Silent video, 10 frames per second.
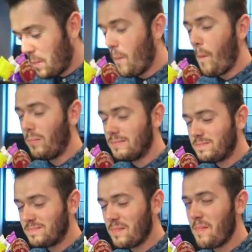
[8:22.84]
I always
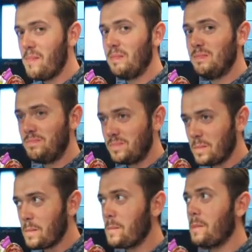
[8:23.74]
catch you.
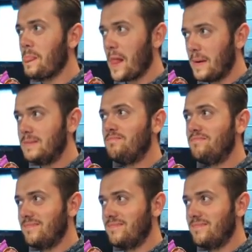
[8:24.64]
Is that good?